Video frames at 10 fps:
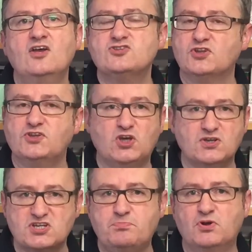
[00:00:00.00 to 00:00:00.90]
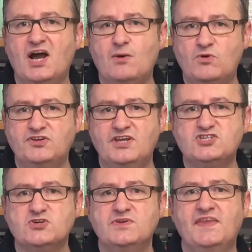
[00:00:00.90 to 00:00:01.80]
so that you can just pull it up when you need
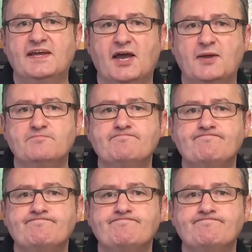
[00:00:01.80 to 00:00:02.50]
to in that game.